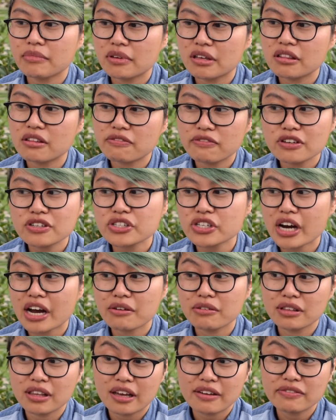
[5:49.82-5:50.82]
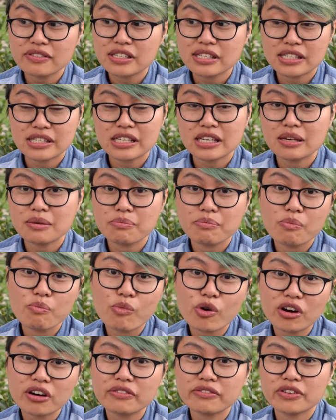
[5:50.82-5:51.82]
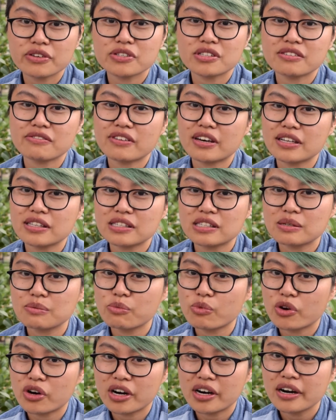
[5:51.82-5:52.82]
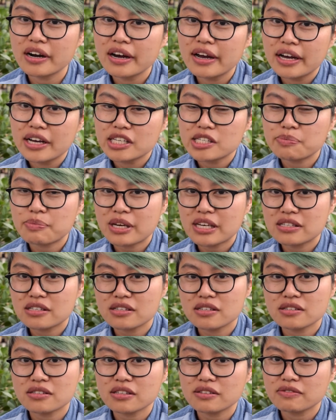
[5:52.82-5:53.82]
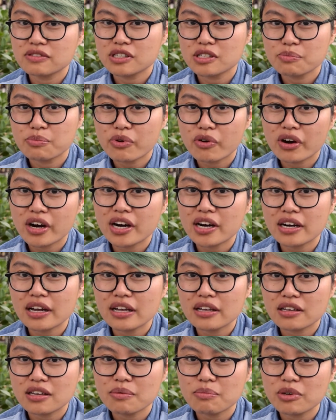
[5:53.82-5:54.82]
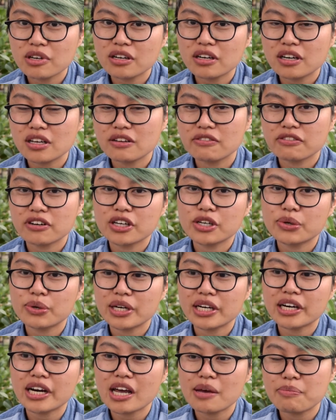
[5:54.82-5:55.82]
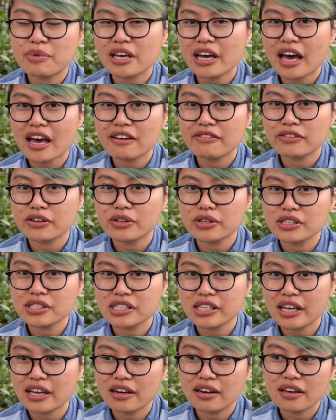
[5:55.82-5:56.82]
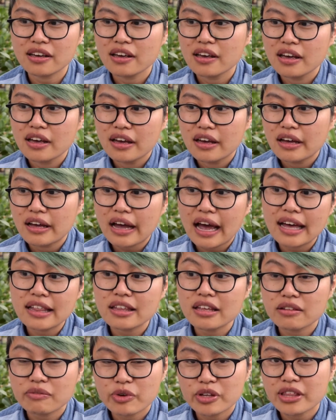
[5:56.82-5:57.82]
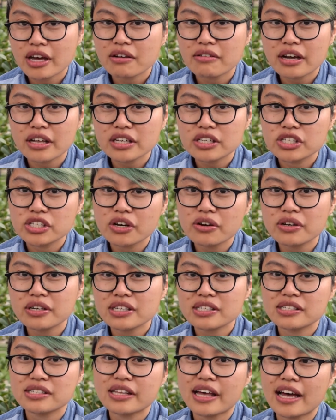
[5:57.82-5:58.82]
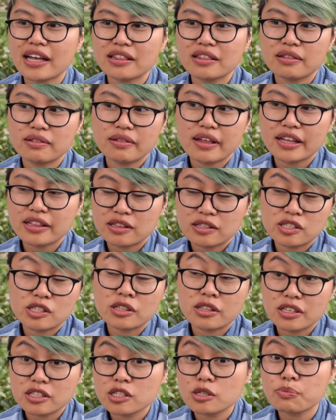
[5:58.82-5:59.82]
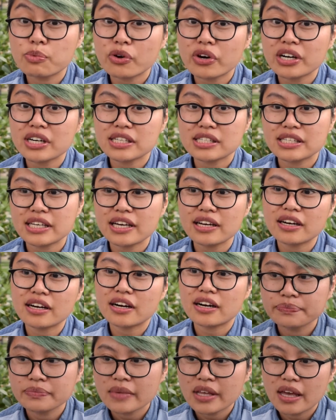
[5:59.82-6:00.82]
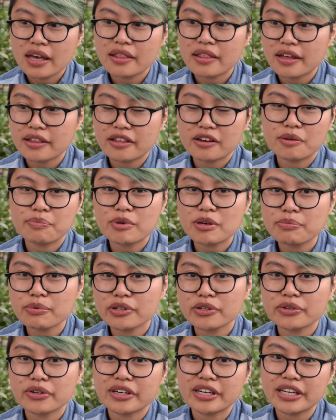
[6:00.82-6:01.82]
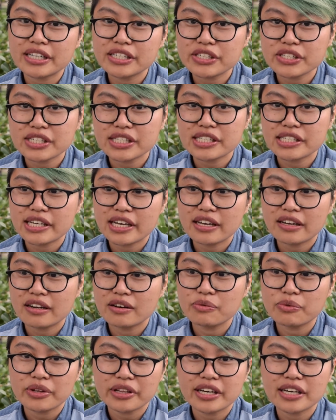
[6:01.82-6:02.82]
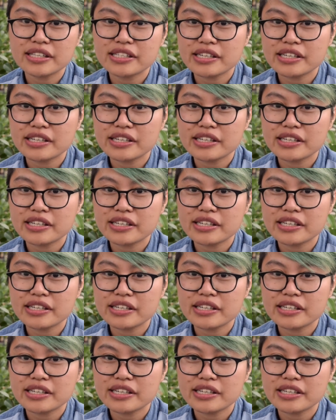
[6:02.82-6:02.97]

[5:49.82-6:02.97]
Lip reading: in the future, I would love to see more of those events and more spaces of support and community for queer API folks. And I think what that rally showed is that the support is here, and that there are people who are interested and willing